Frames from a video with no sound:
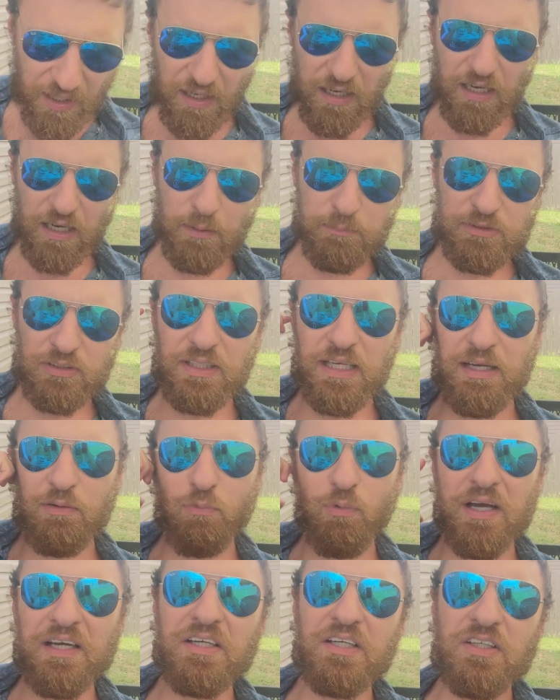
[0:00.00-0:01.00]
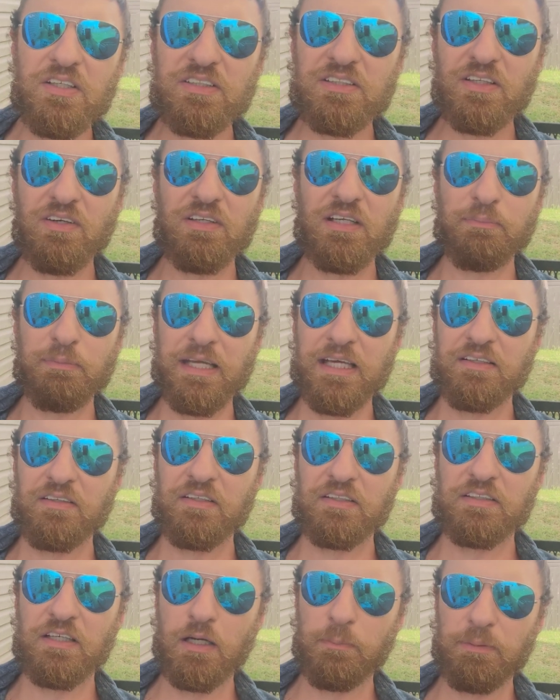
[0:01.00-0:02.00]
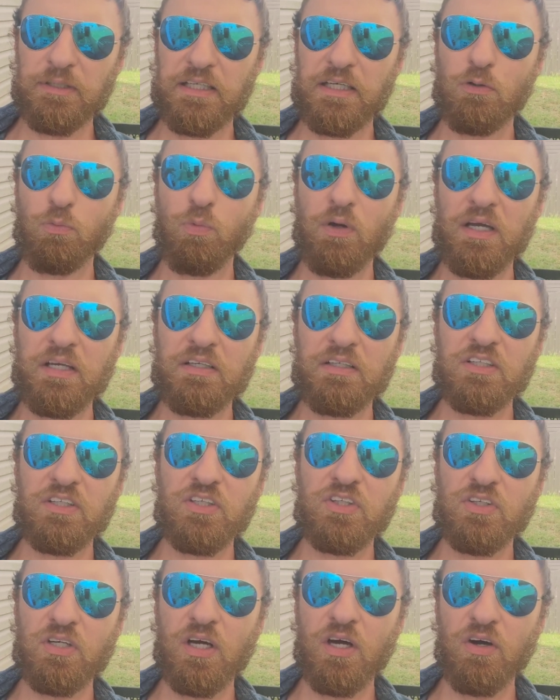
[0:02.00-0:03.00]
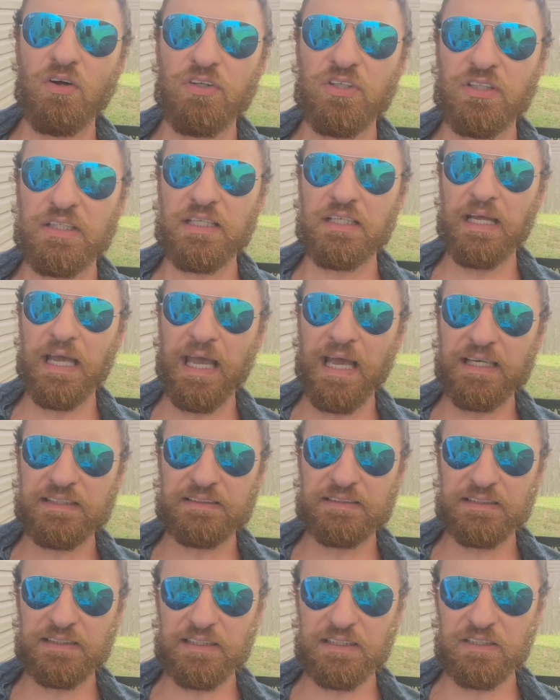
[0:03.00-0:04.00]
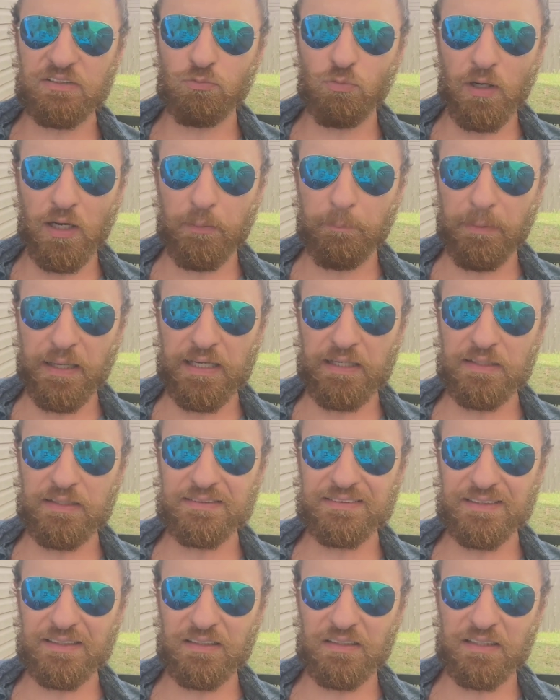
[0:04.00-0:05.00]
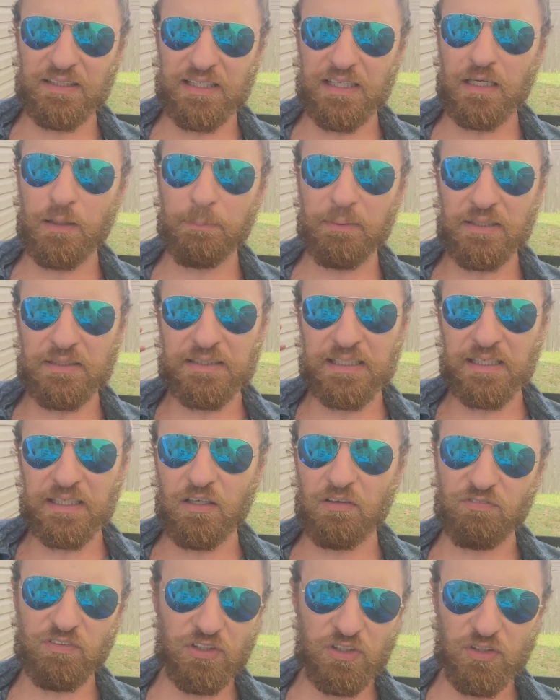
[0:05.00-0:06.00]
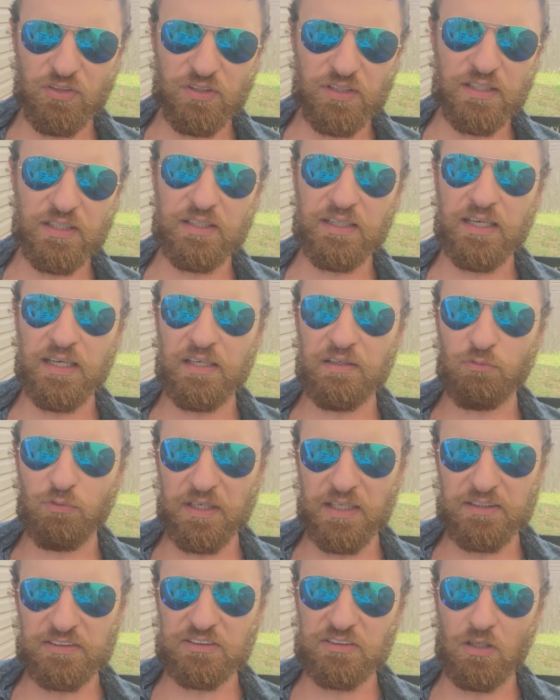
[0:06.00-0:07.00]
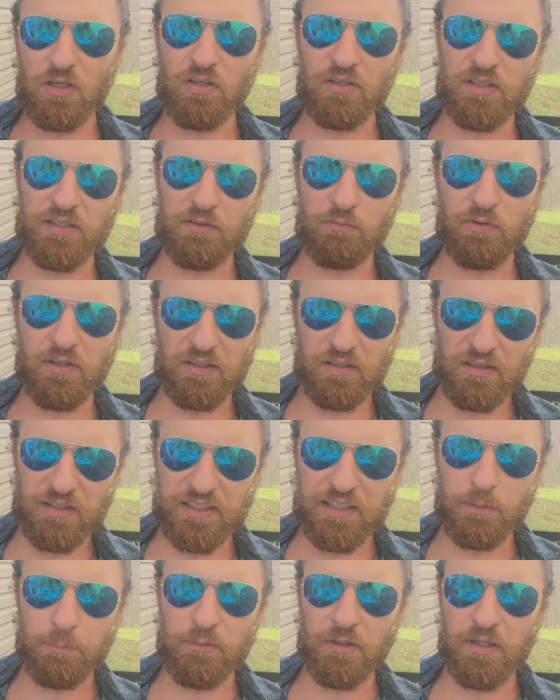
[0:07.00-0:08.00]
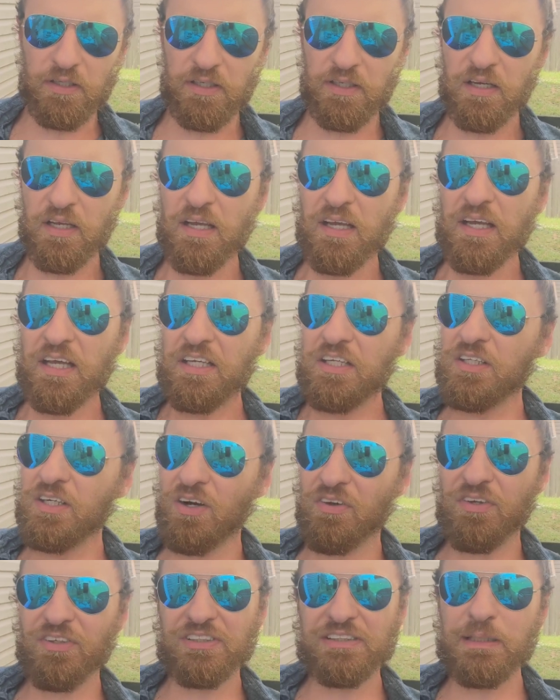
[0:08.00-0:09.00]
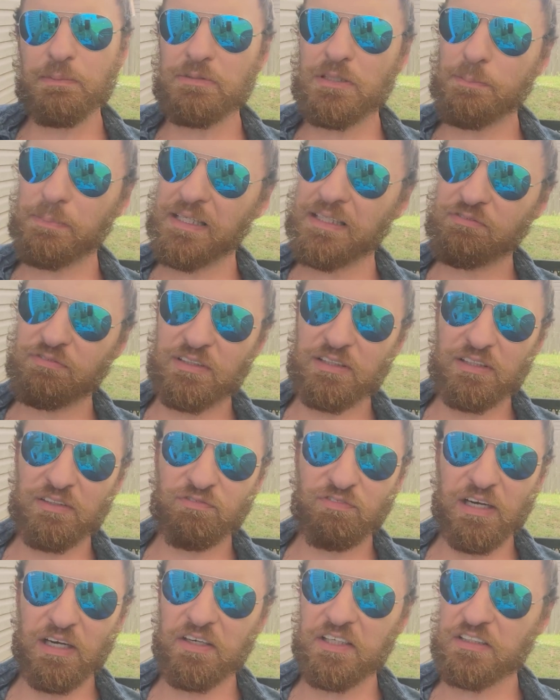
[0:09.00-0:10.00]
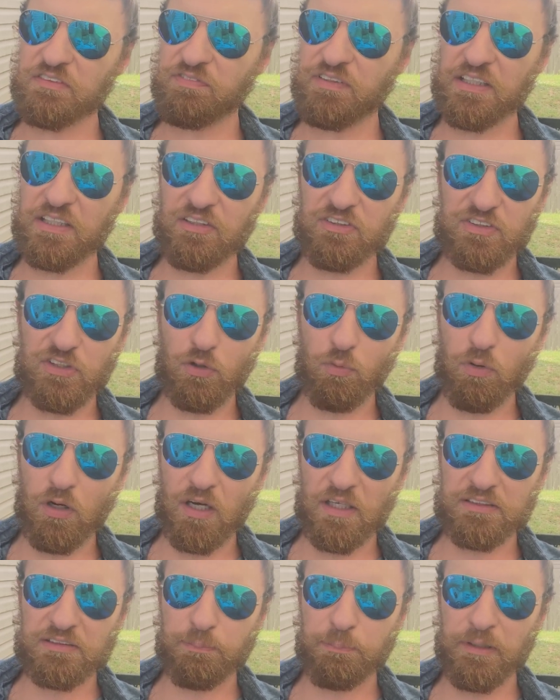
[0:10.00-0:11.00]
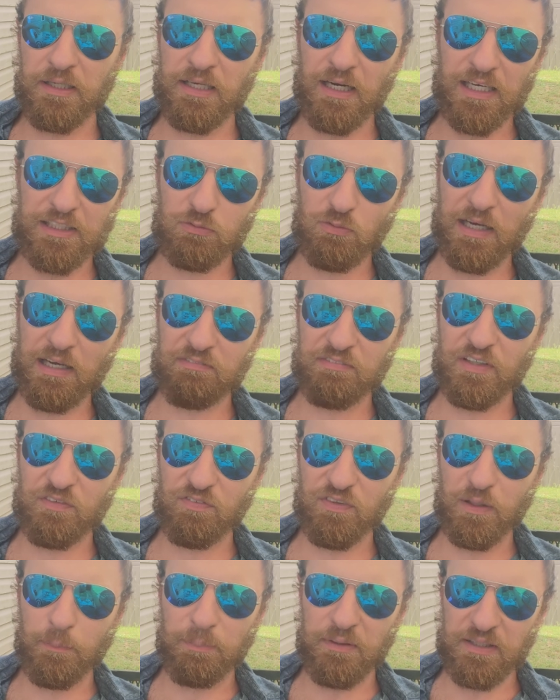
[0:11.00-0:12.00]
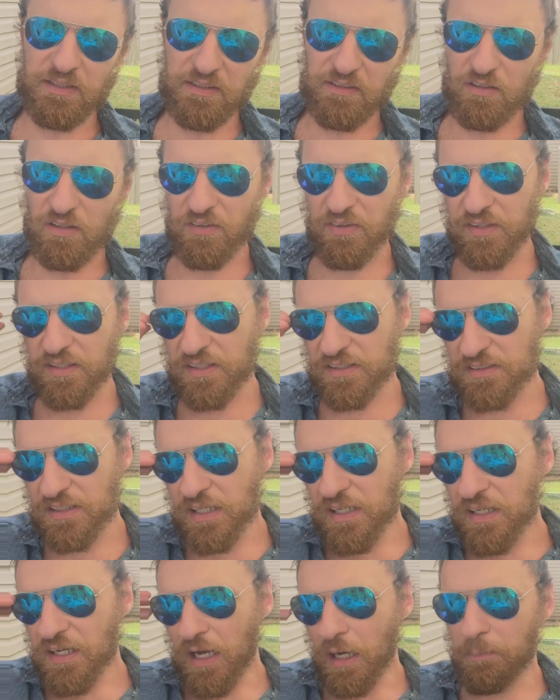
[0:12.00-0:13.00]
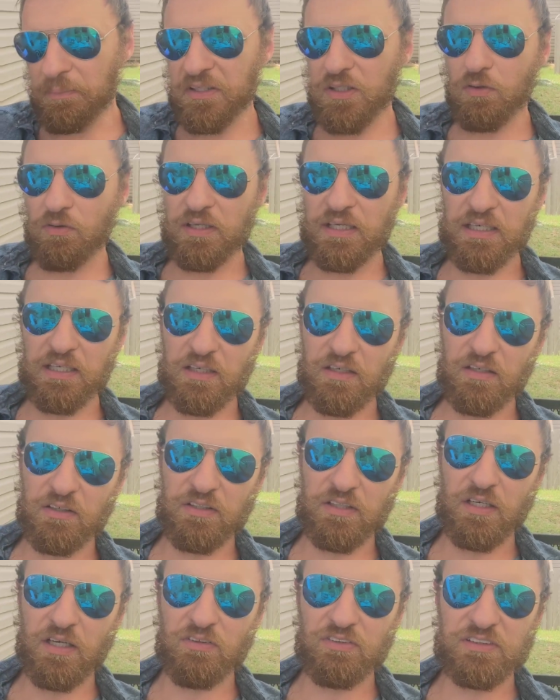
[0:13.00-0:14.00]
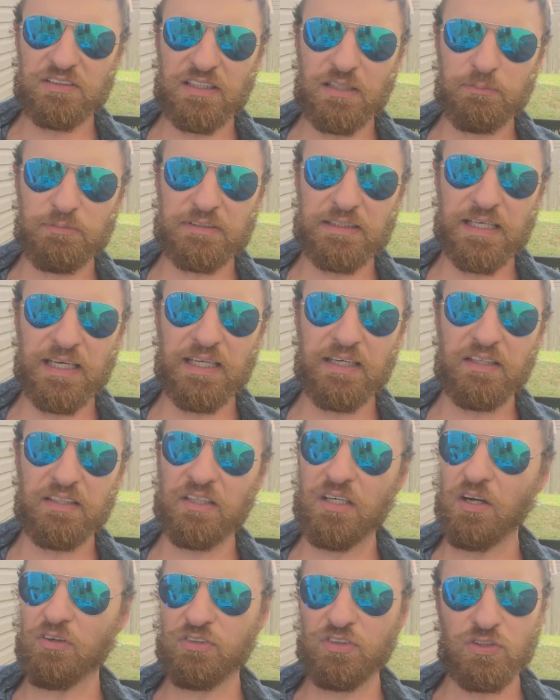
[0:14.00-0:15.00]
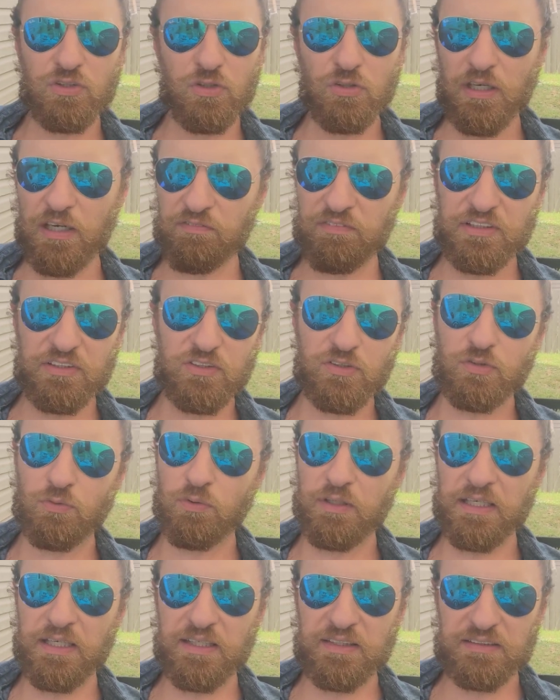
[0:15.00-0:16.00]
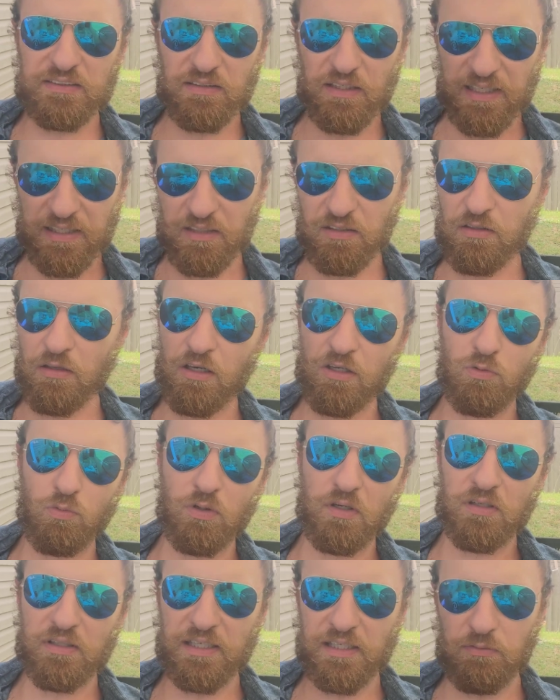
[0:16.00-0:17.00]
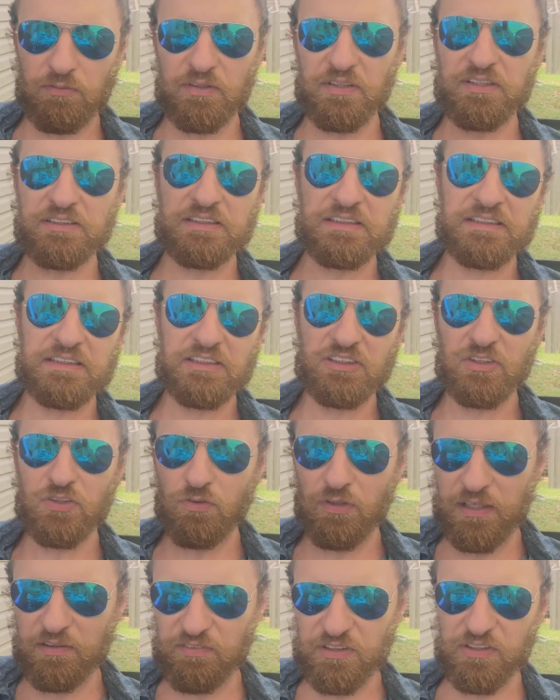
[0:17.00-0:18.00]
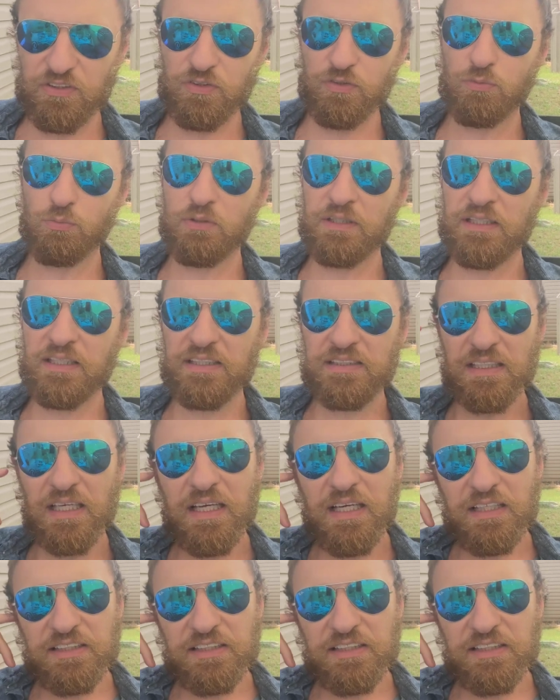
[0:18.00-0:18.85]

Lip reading: So yeah, so let me get to the topic here. When do you know you need to actually run maintenance and clean up and off the unit and reinstall it and run cleanup on it? There seems to be various videos you'll watch, but guys will have different opinion on this. I mean, you'll hear, some say, every 2 weeks, like clockwork, like a religion, just do it every 2 weeks.